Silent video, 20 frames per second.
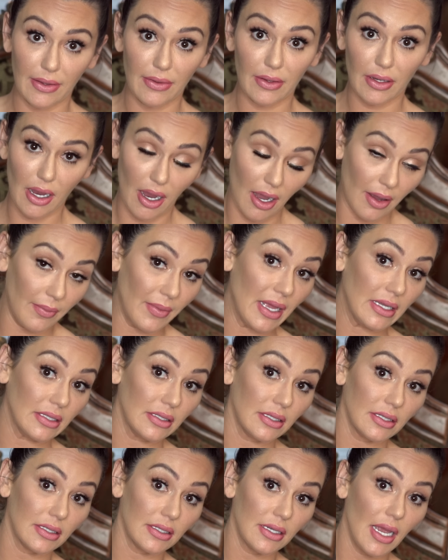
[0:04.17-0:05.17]
in the
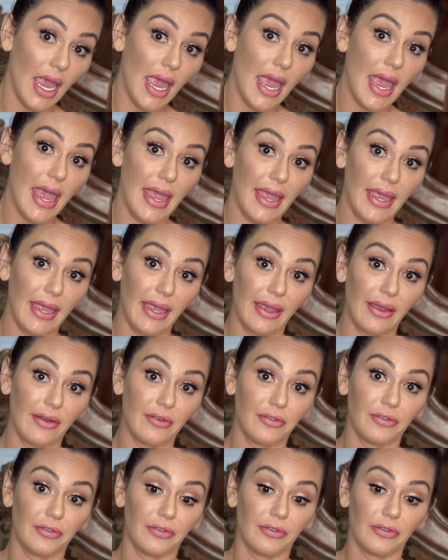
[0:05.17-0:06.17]
comments
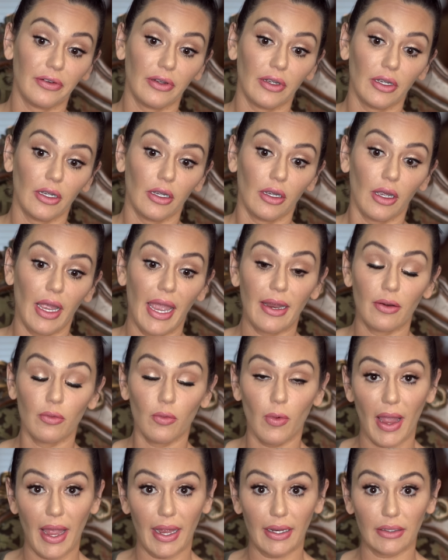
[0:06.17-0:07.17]
if
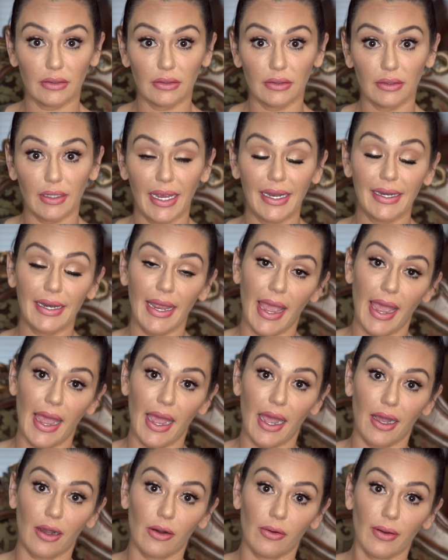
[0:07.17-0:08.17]
and when and
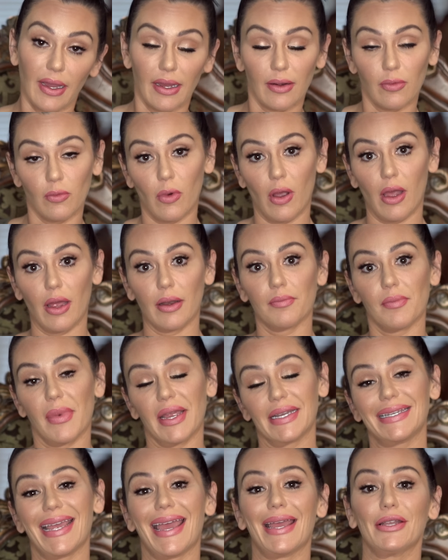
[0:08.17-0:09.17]
how and what
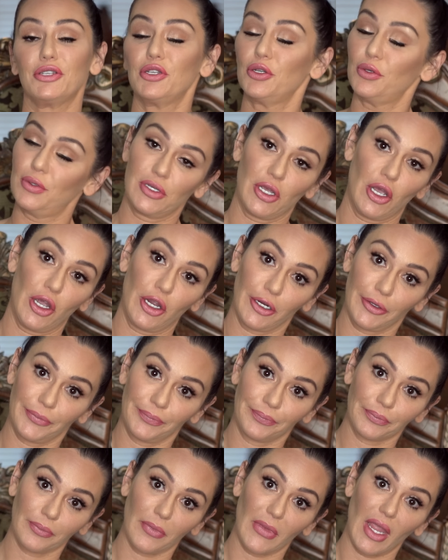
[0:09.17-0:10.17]
my tattoos are.
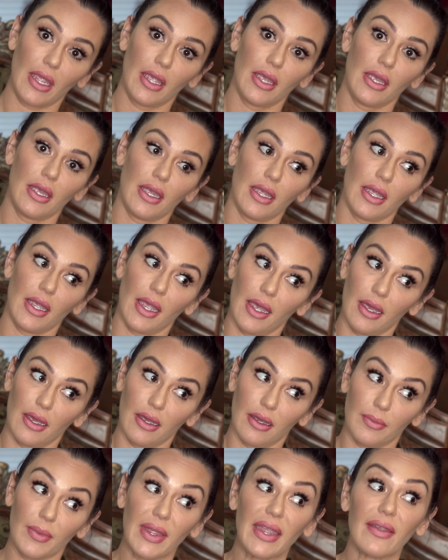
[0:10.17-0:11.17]

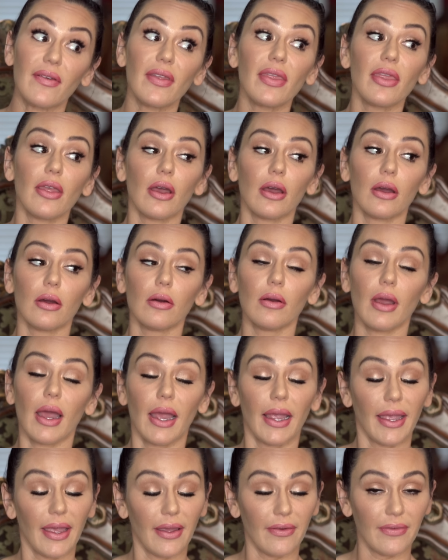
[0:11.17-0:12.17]
Even though
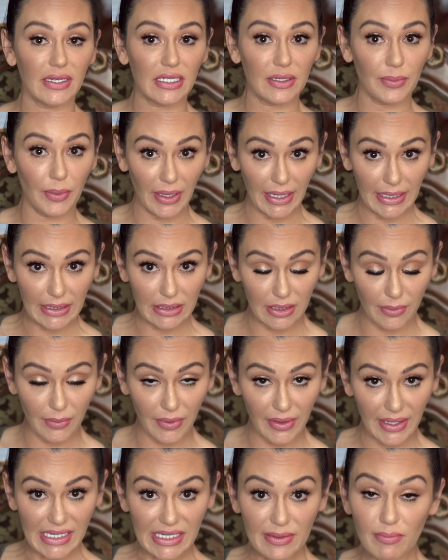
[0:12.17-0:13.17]
I have explained some
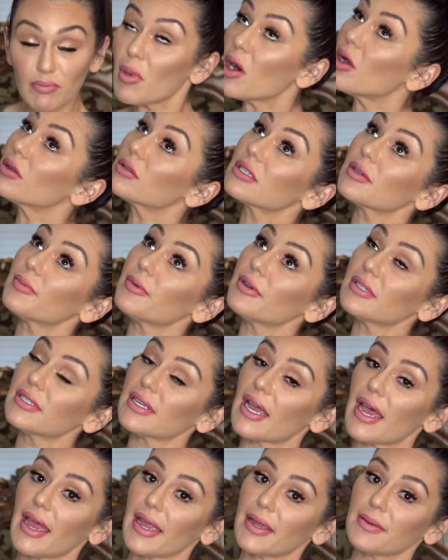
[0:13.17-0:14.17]
of these multiple
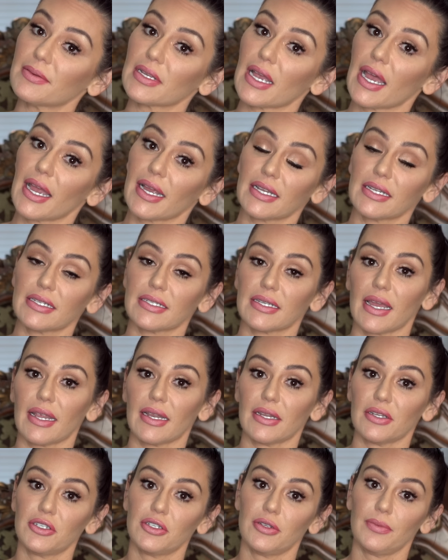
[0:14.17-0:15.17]
times, I
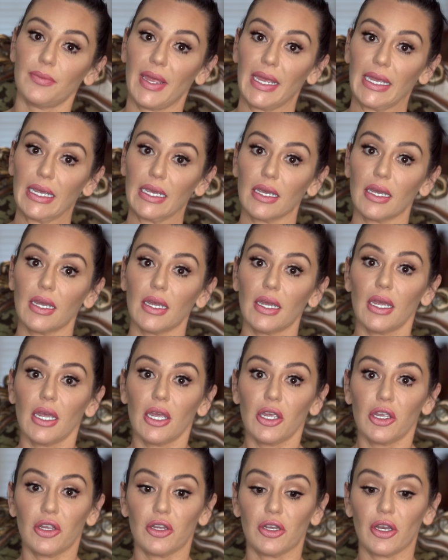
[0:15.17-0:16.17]
decided to make,
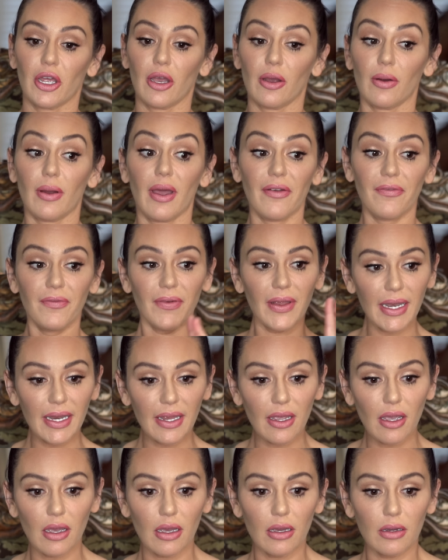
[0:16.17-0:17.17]
you know, a
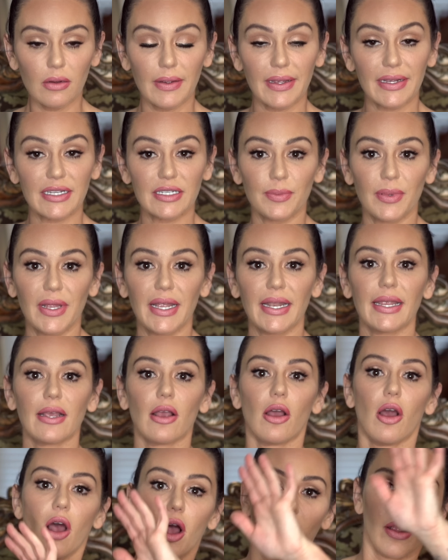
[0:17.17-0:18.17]
video
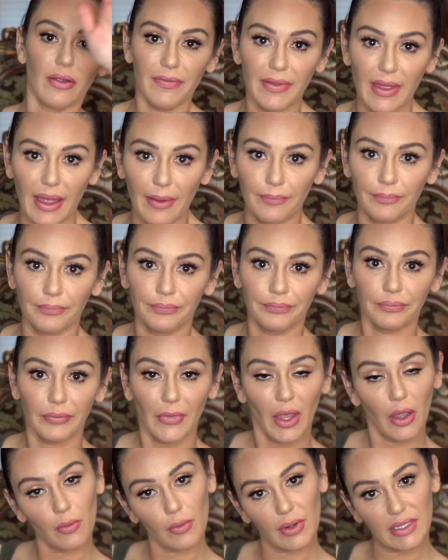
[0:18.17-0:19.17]
explaining all of them
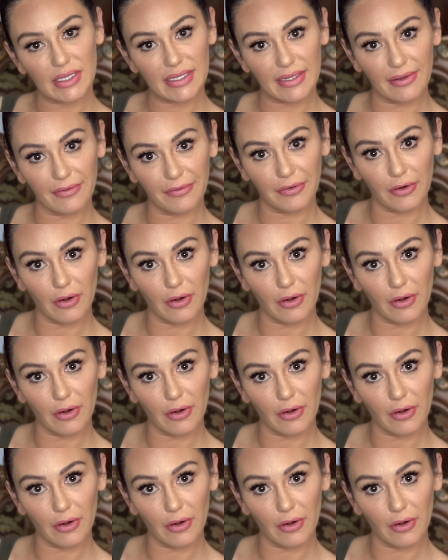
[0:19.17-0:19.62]
once and